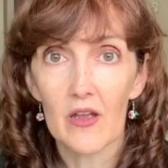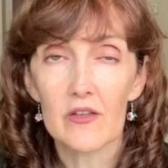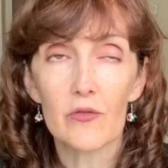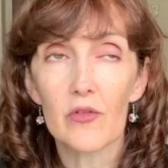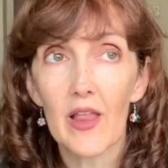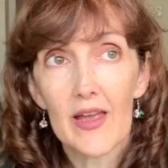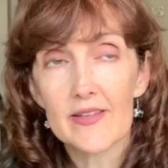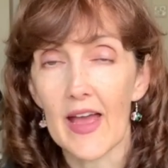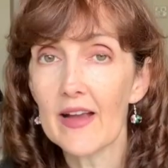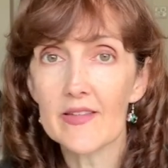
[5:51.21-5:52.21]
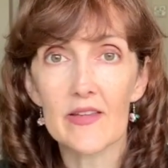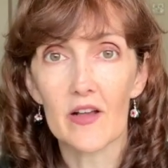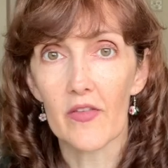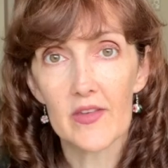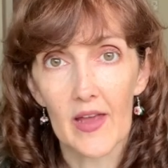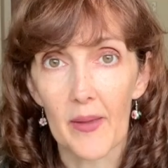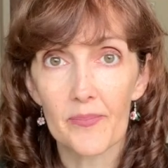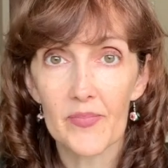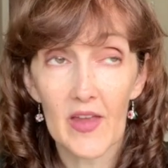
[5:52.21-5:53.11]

Don't rely on taxis all the time.